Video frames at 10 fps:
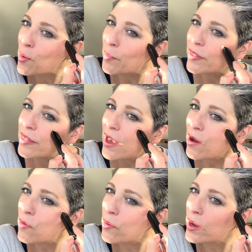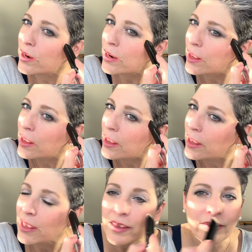but that one
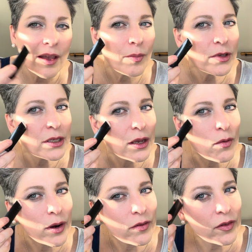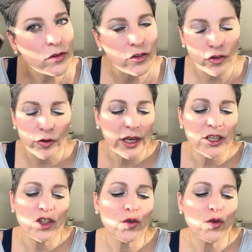is almost like one of those tricks.